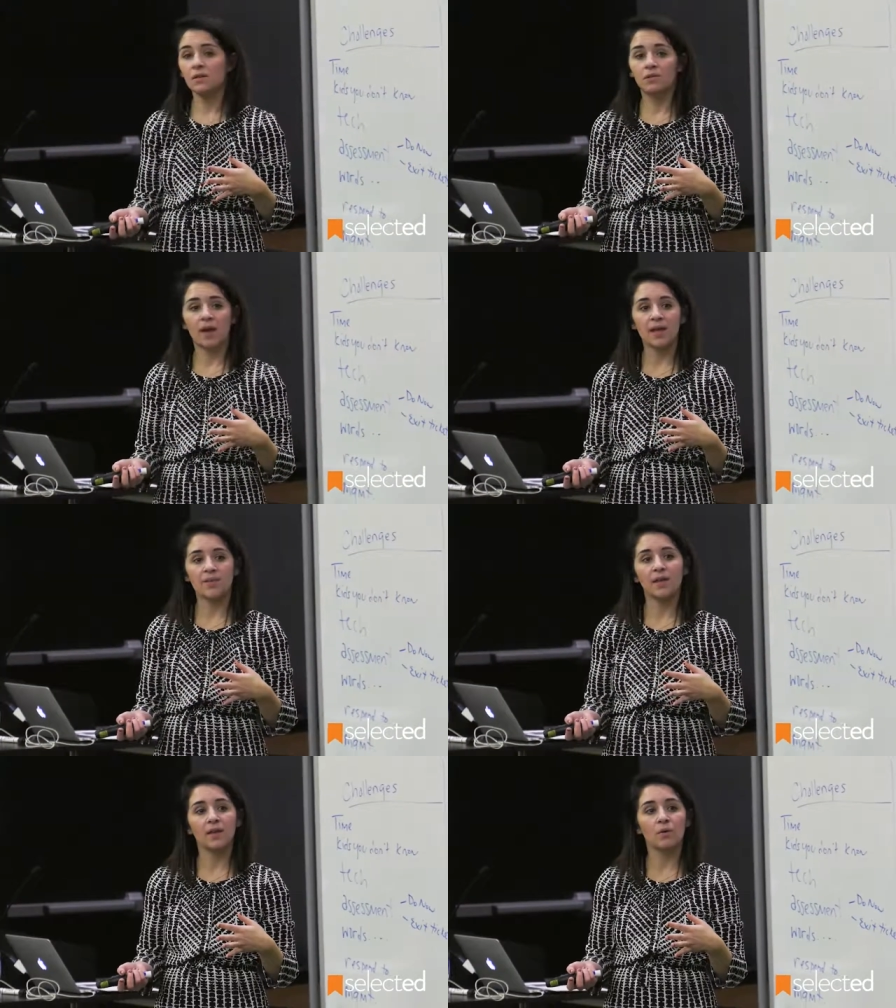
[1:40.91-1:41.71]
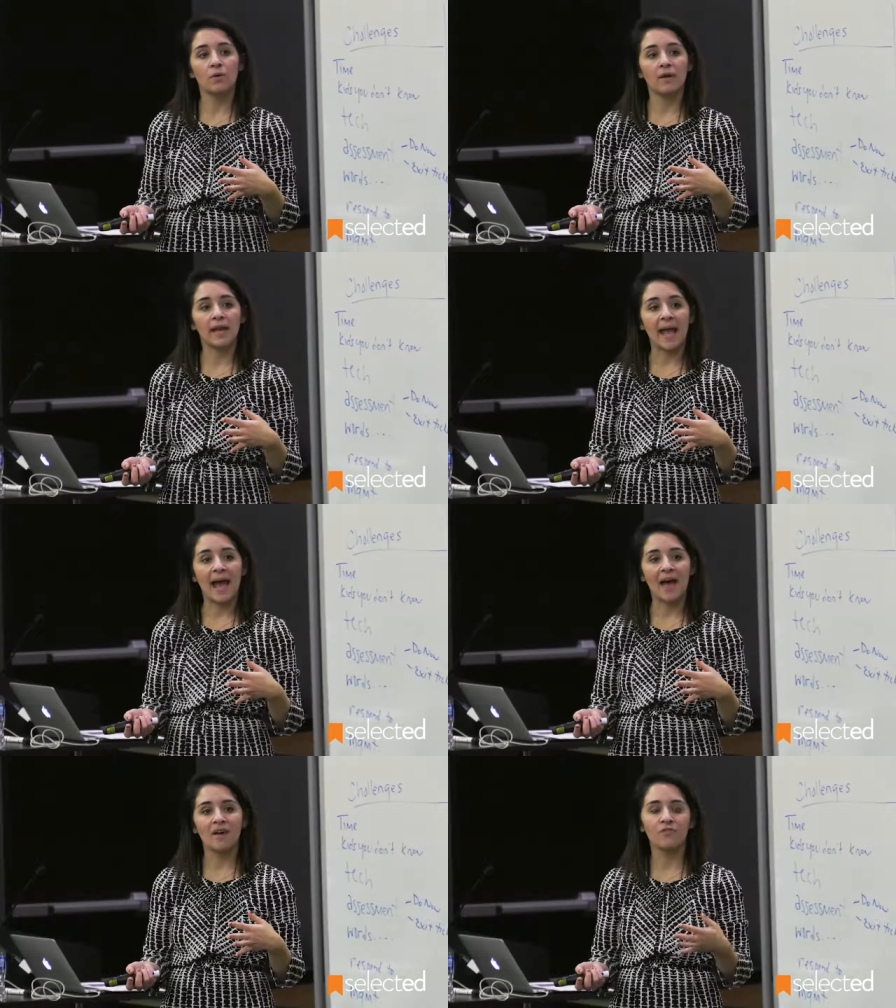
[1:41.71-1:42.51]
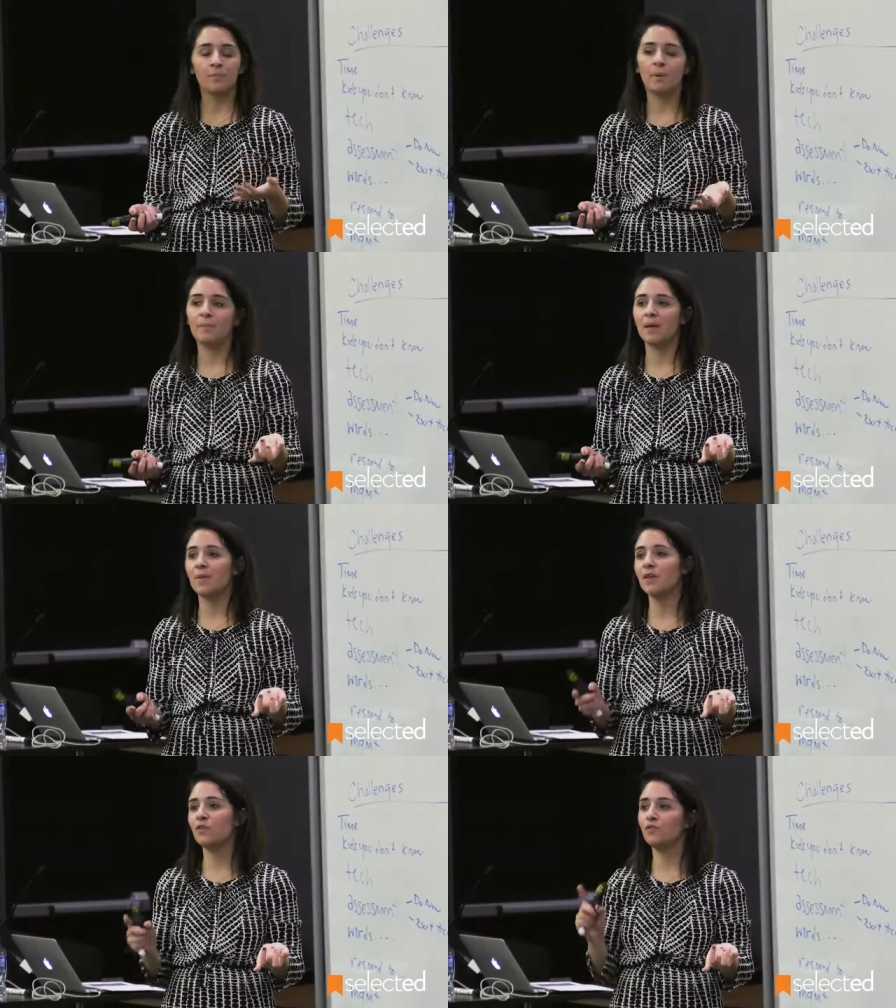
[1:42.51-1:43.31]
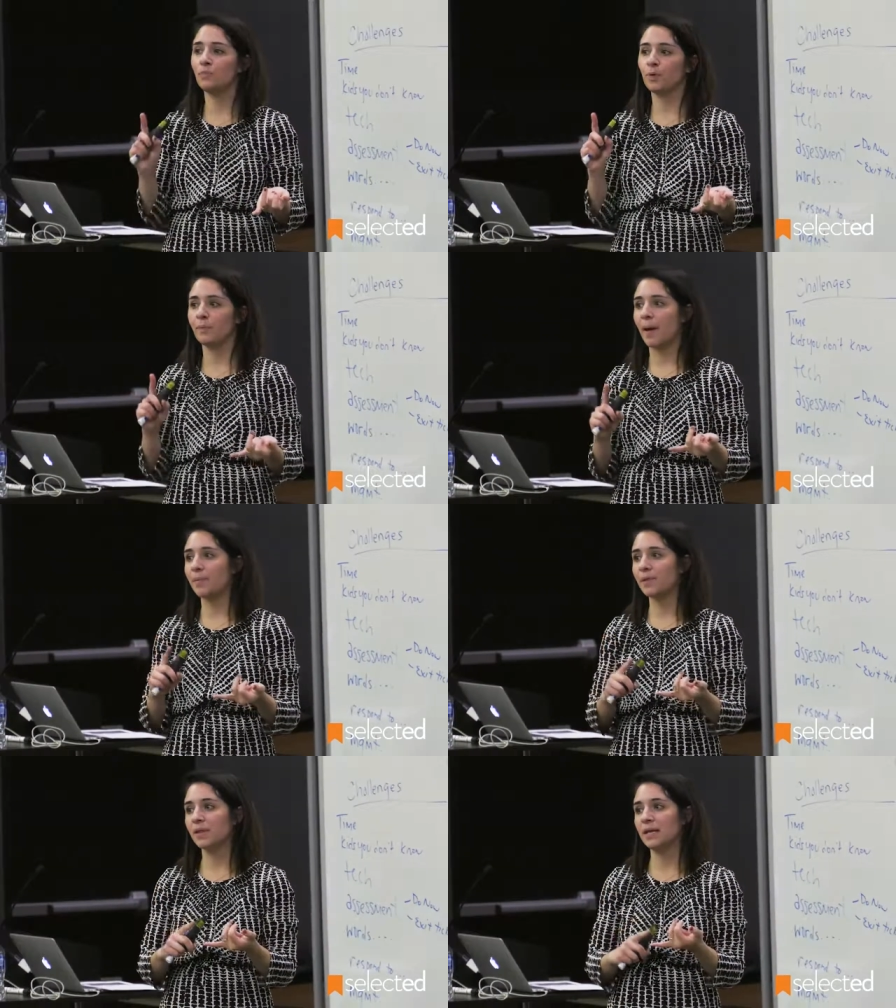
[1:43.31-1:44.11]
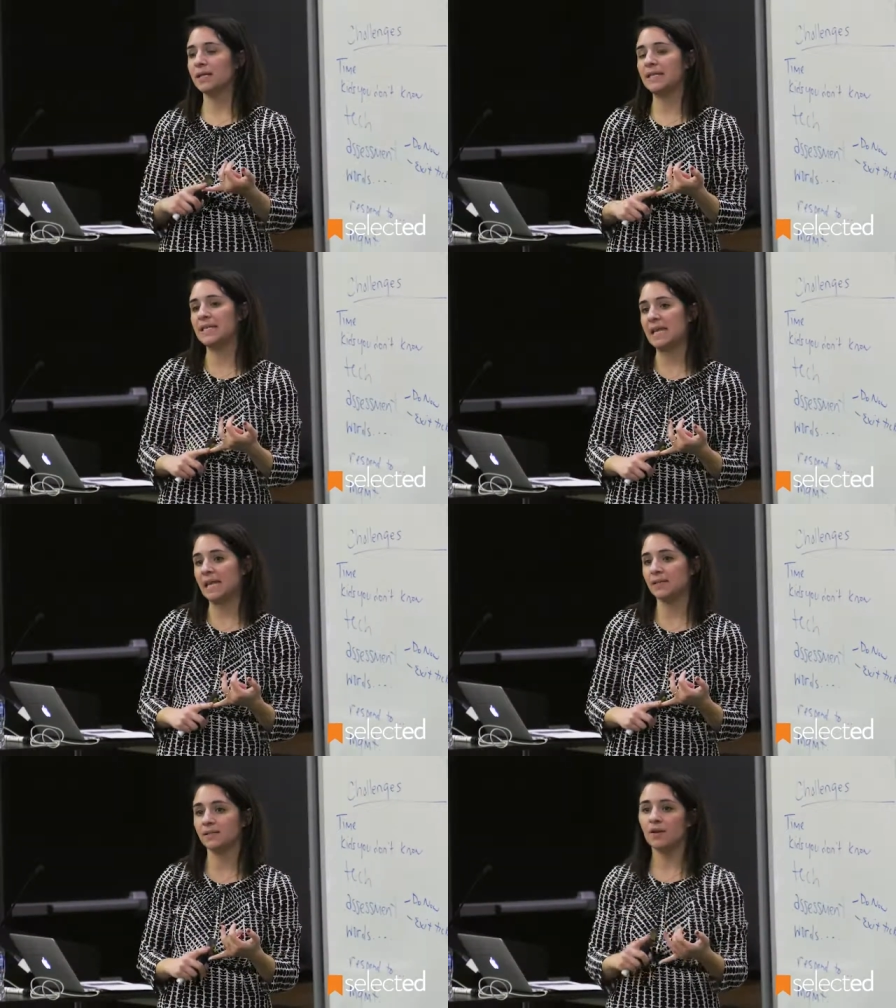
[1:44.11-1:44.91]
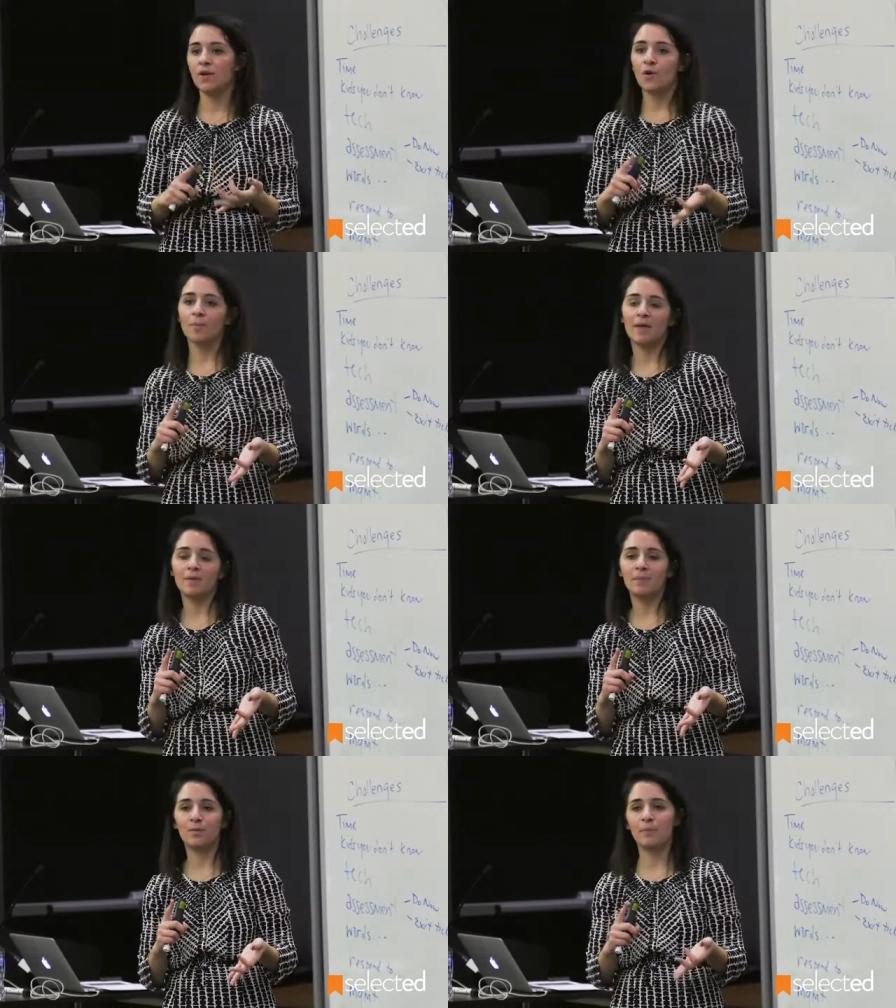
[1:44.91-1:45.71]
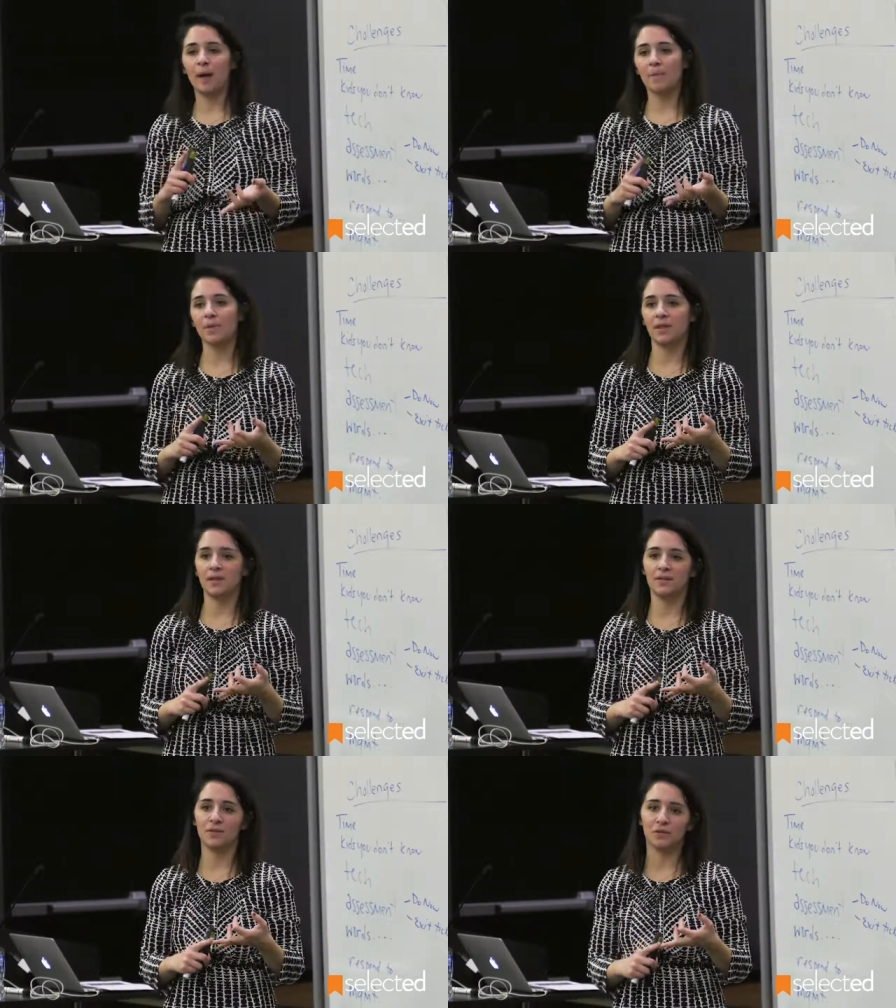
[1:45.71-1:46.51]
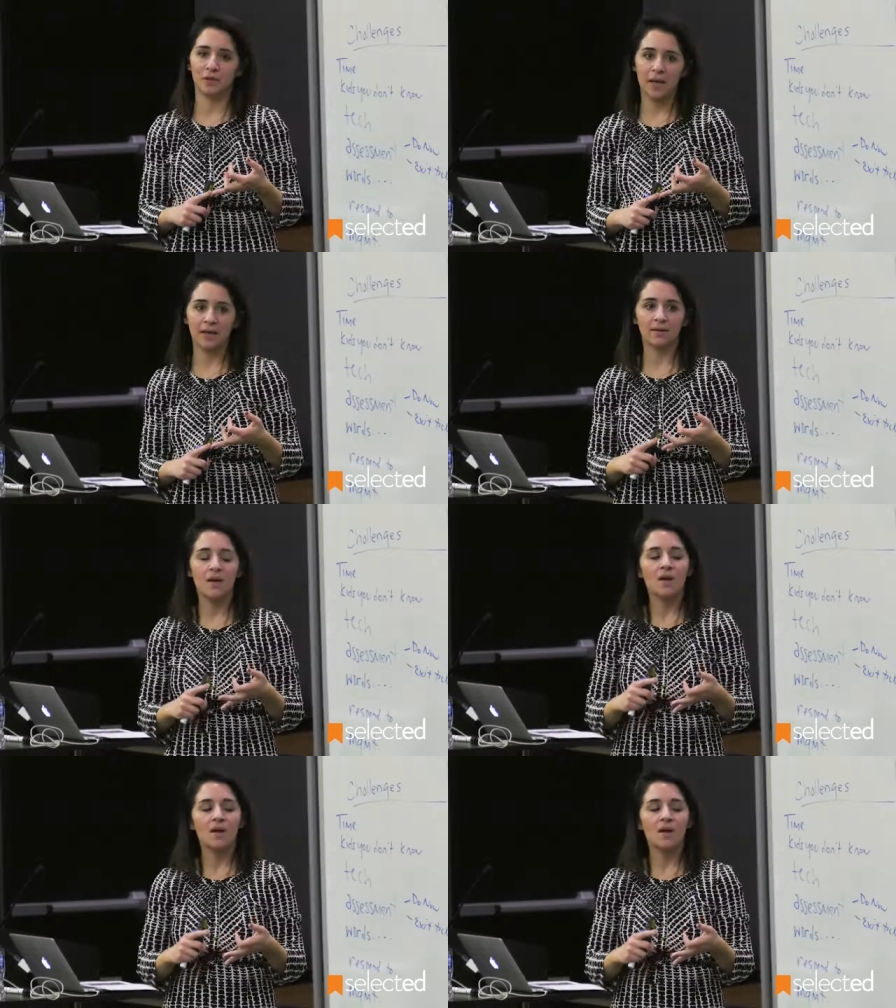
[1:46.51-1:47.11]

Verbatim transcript: right, that you already have, but maybe you've pre-populated the date or maybe pre-populated the grade.